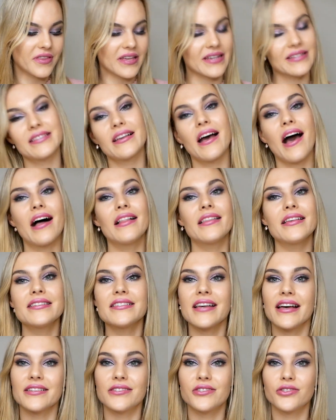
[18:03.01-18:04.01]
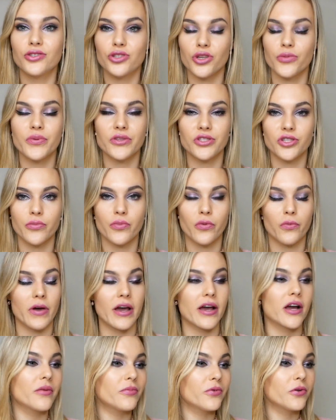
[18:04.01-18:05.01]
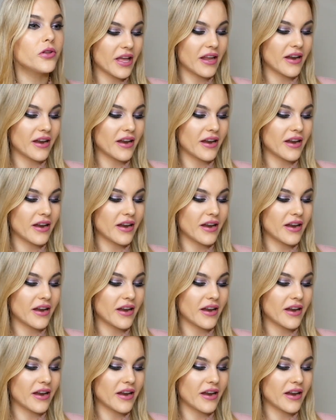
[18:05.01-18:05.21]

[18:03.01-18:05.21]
these colors are super, super wearable,